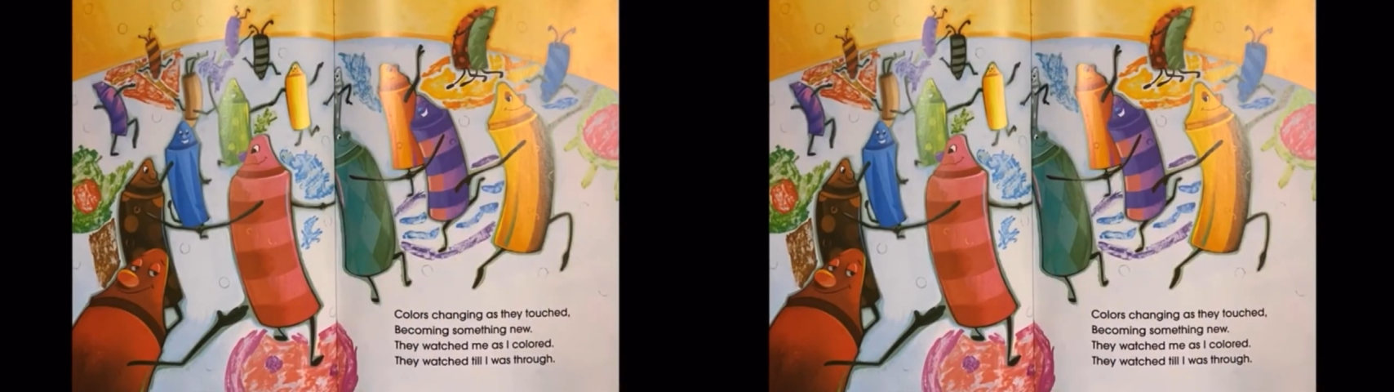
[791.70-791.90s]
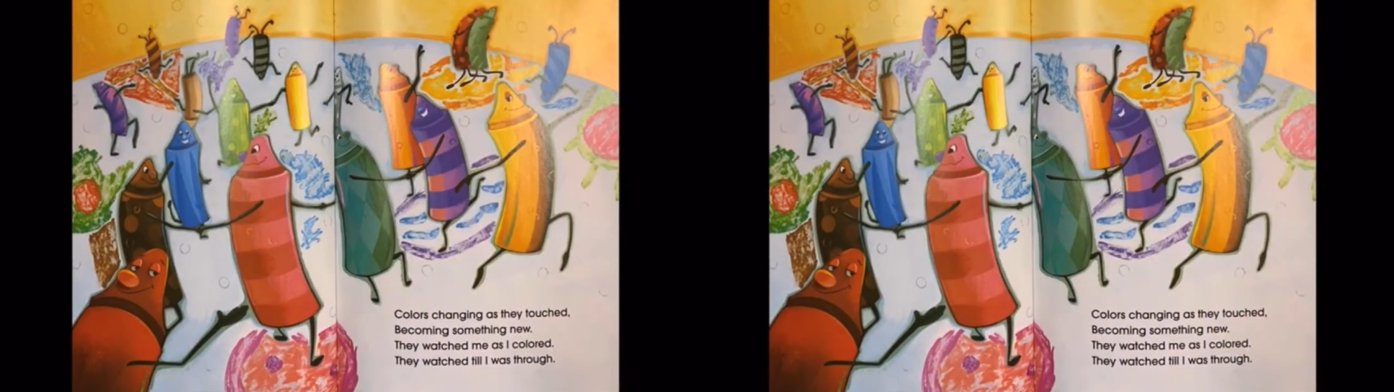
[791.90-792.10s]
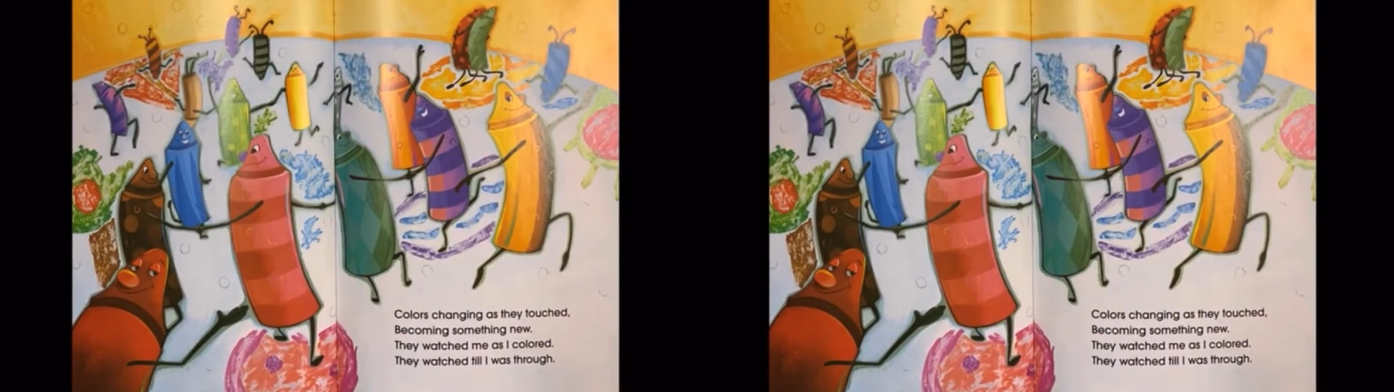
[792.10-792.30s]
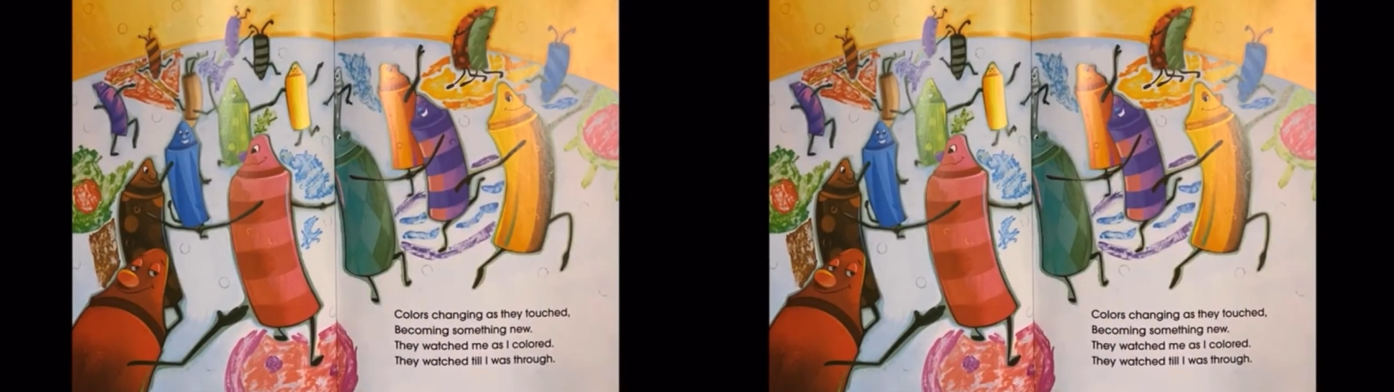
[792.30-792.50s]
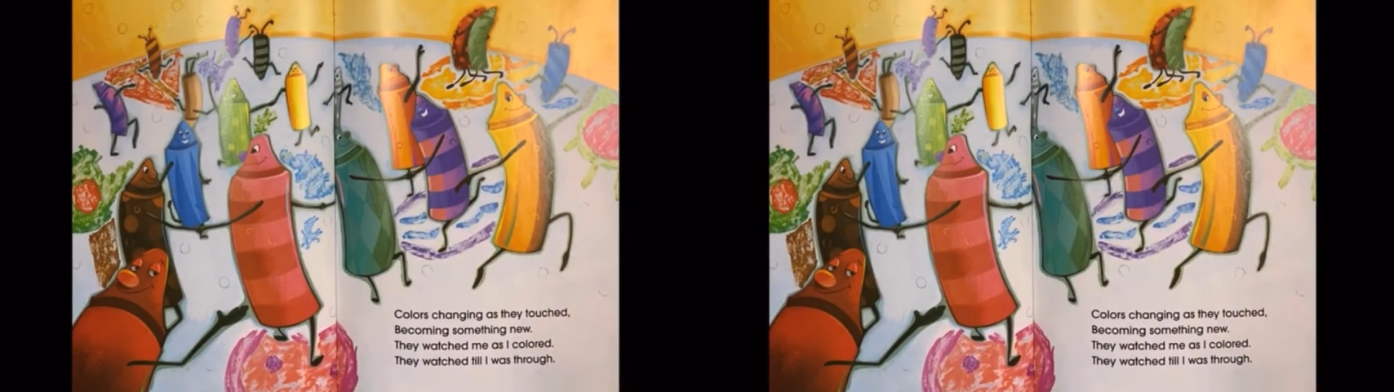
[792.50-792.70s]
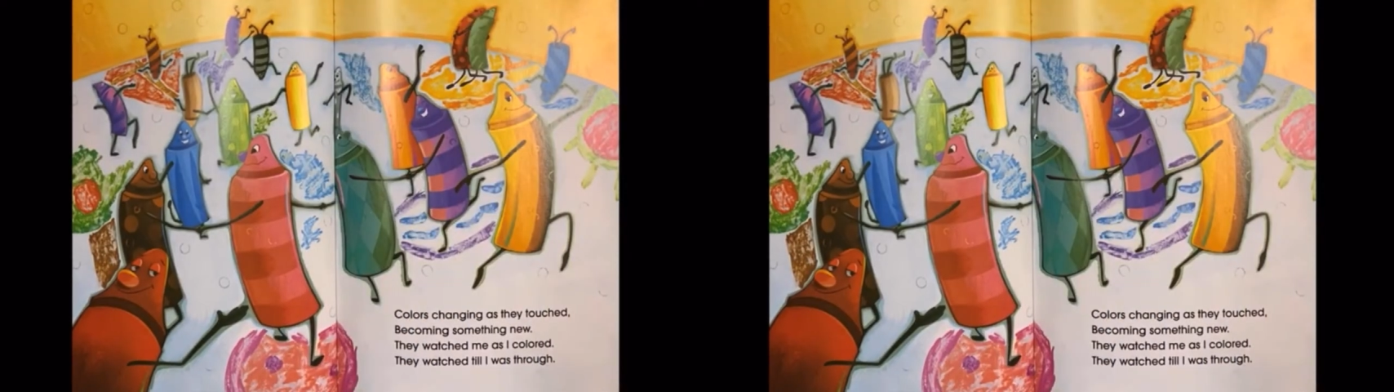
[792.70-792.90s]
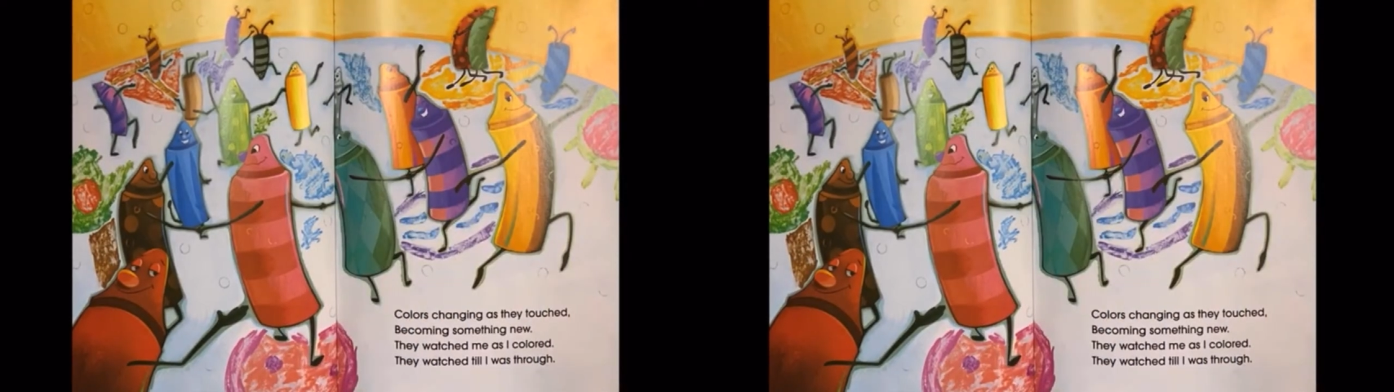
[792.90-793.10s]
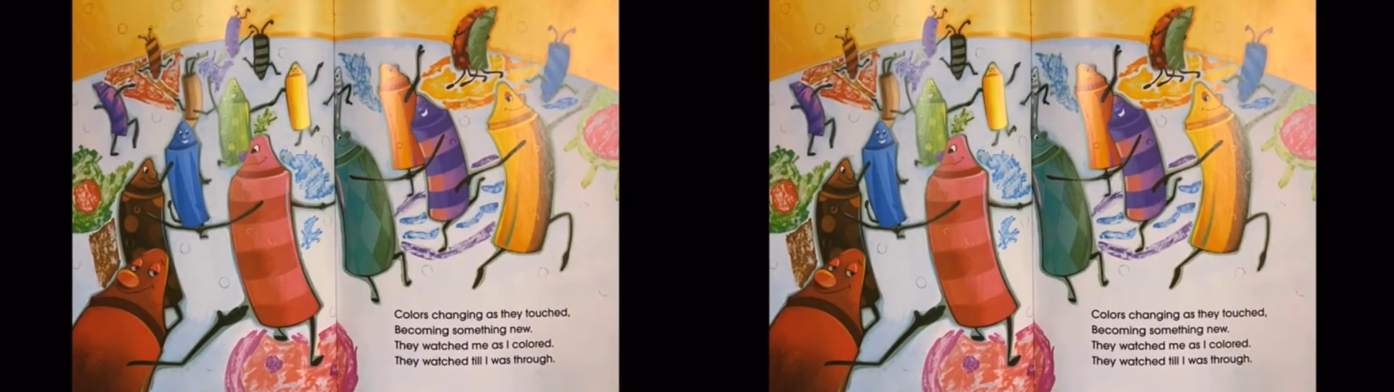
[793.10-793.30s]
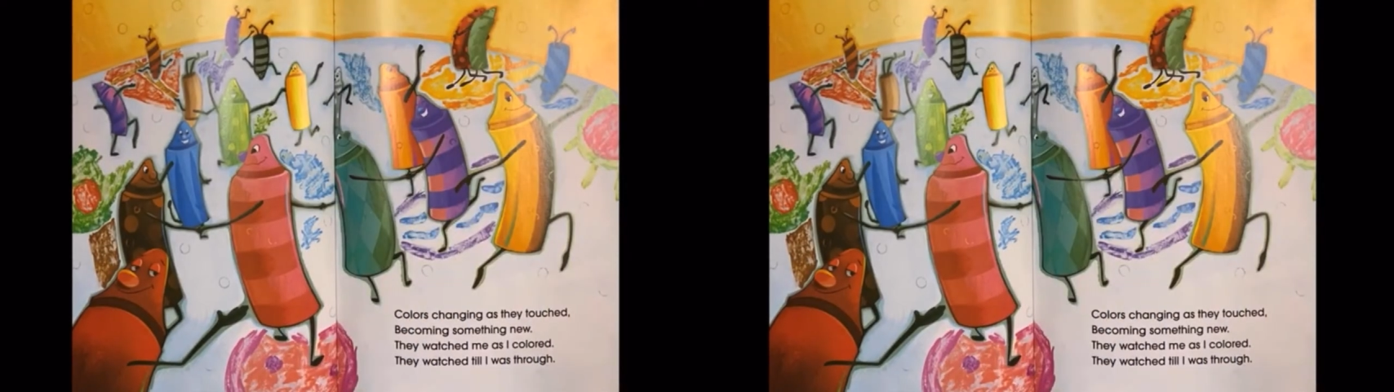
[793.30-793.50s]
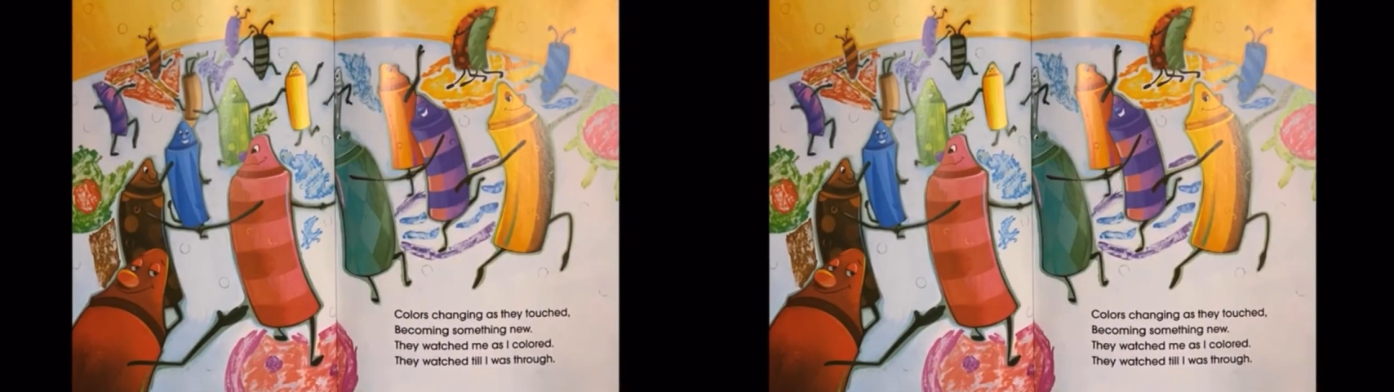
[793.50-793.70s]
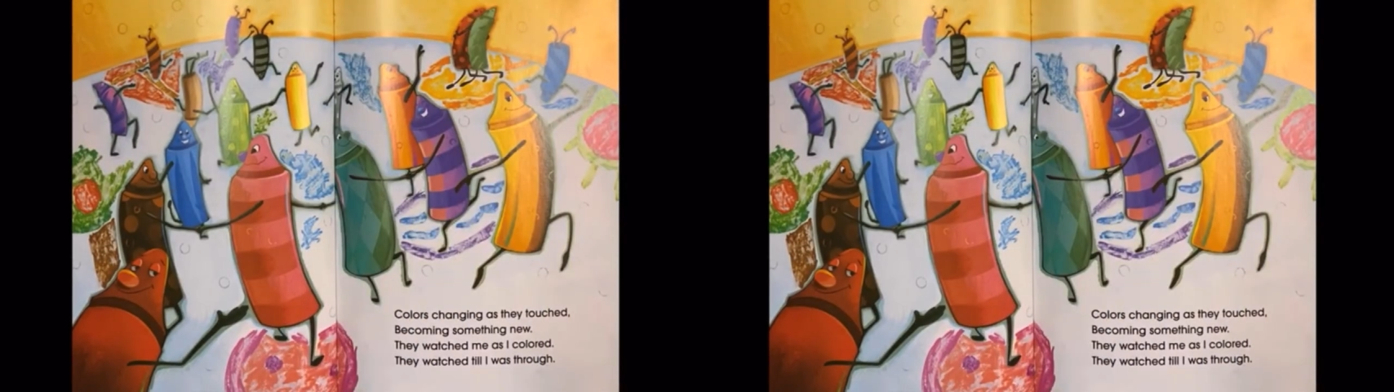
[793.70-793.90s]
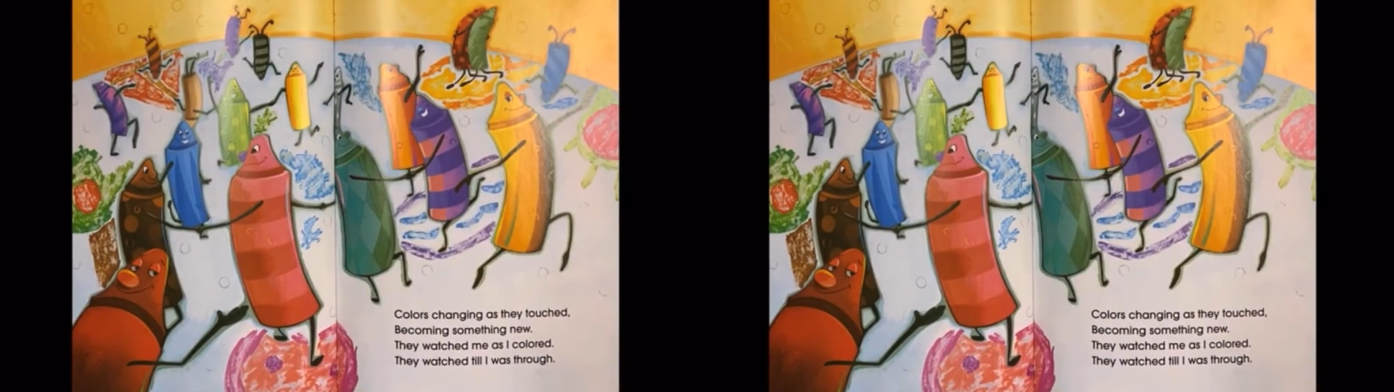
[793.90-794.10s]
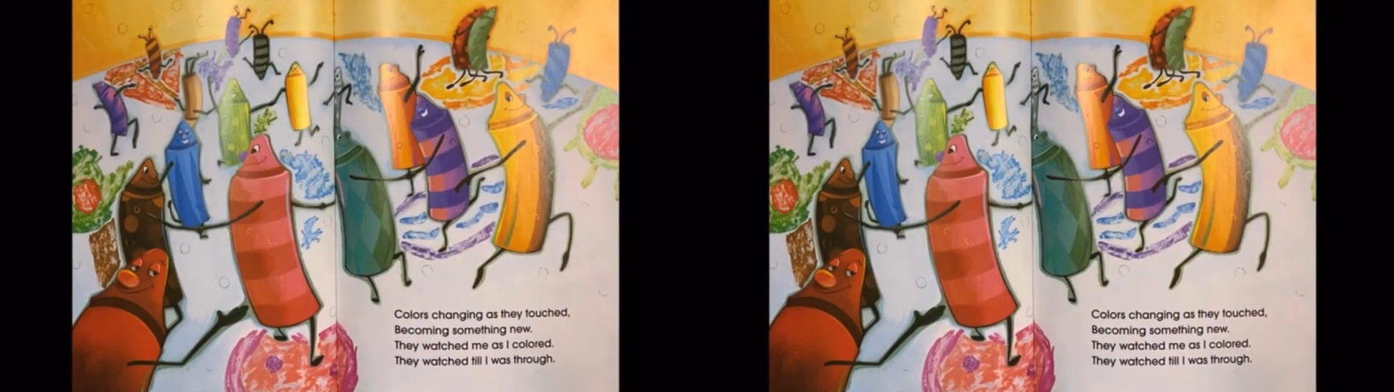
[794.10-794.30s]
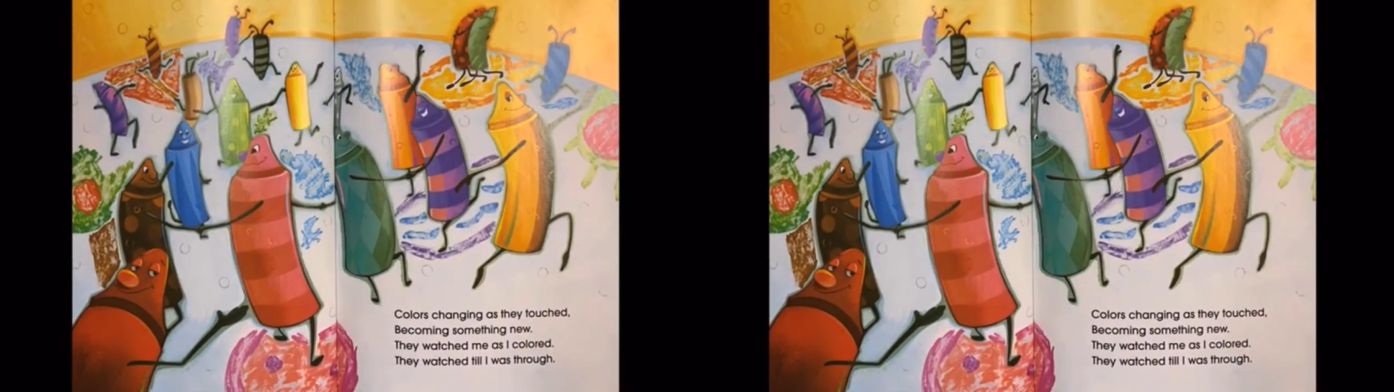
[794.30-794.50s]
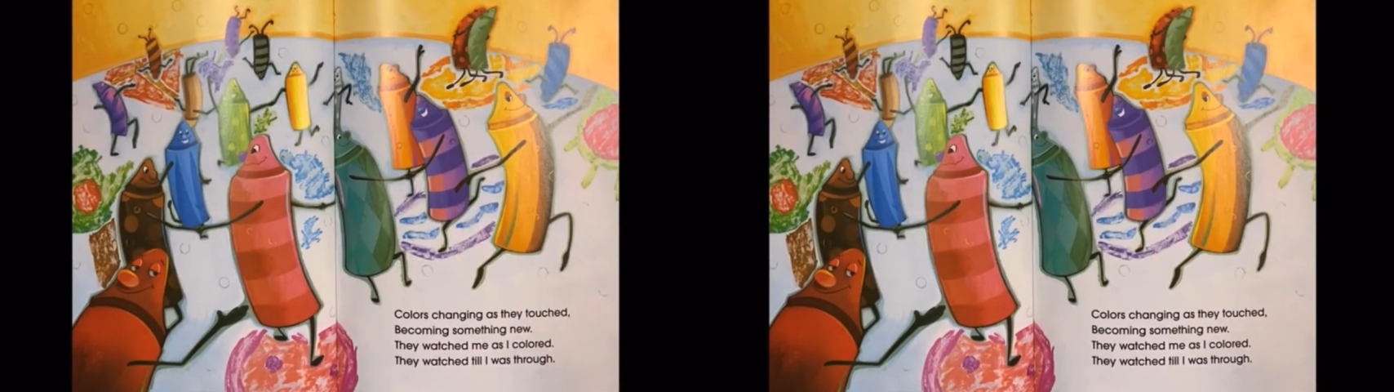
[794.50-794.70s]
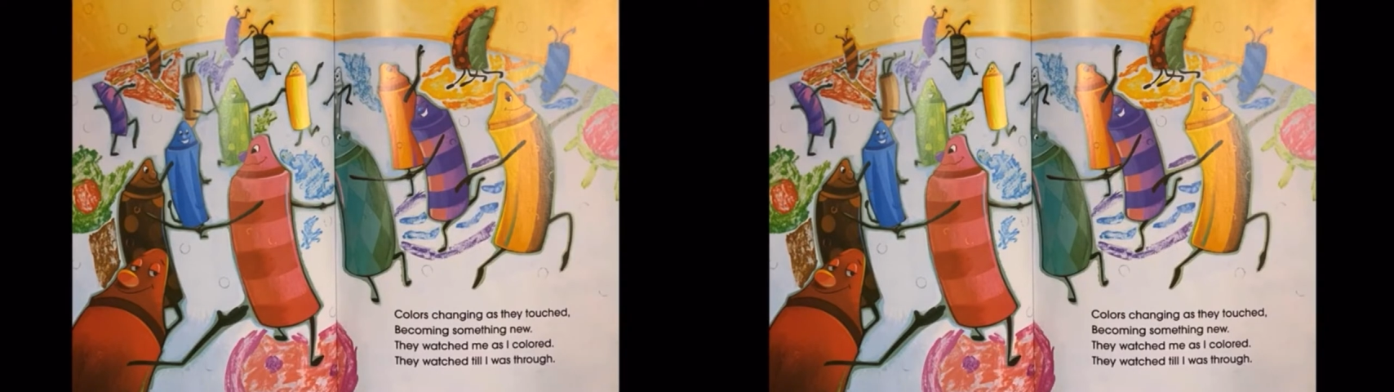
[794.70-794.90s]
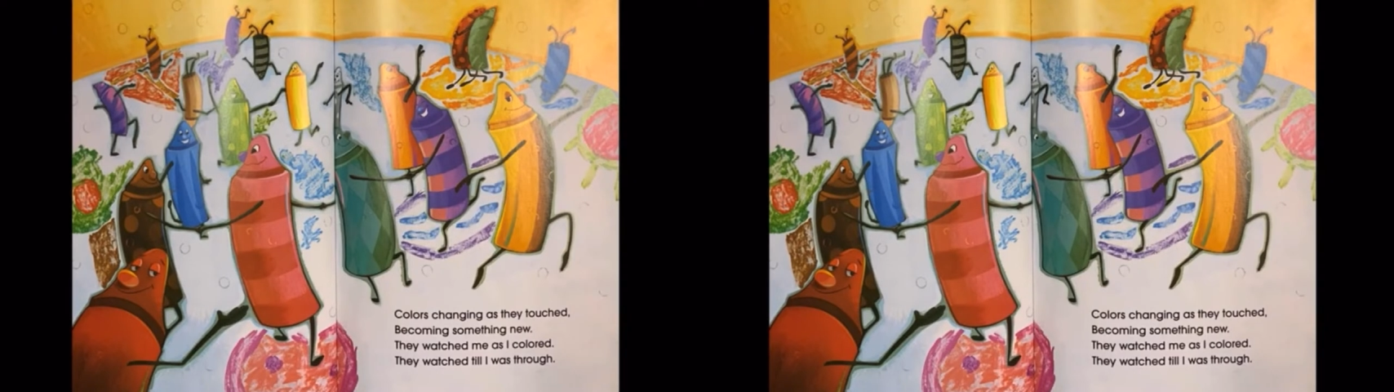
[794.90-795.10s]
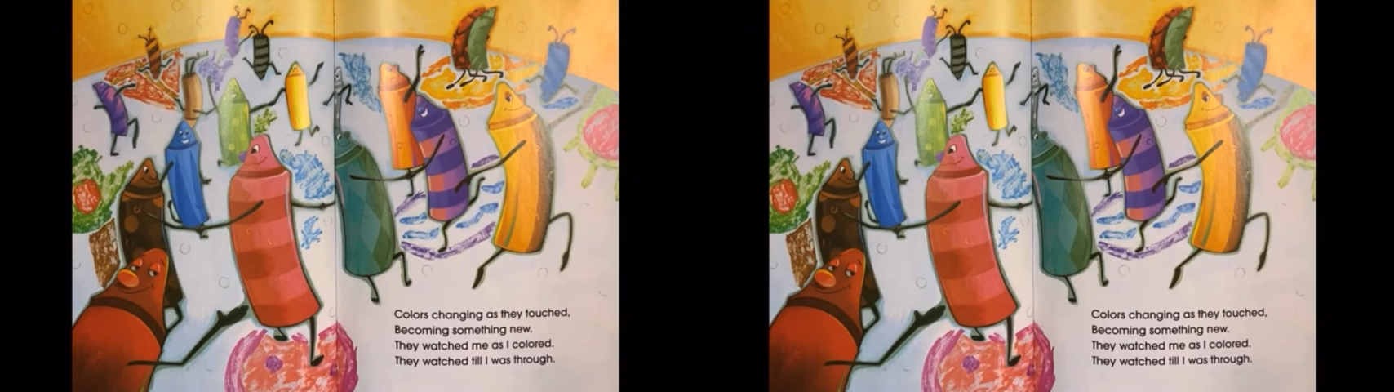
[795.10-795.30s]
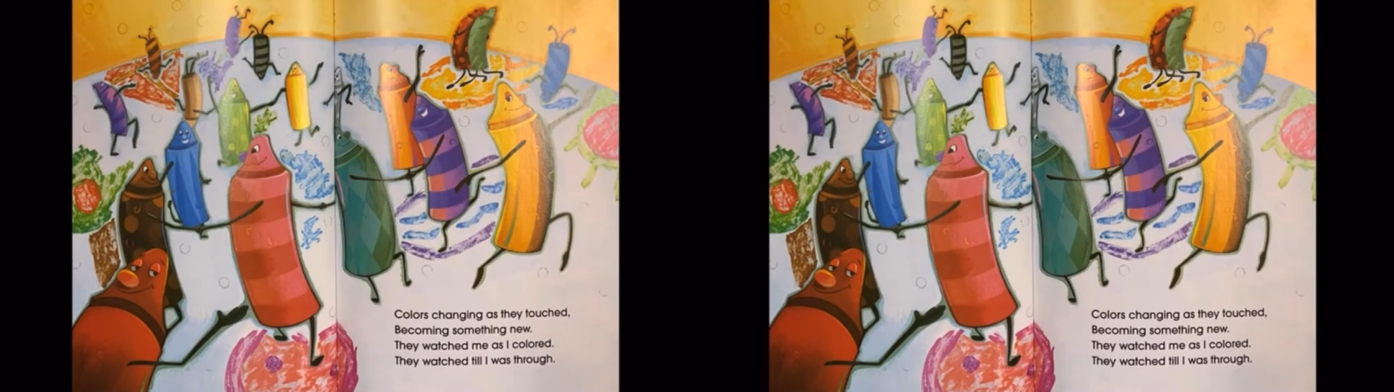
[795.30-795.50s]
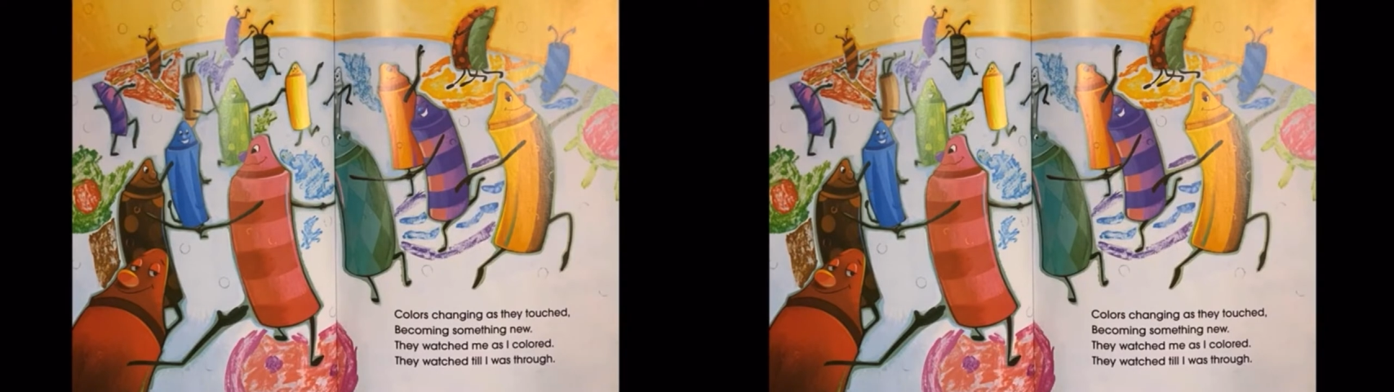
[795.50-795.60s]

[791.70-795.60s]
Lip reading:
Nobody's mouth can be seen.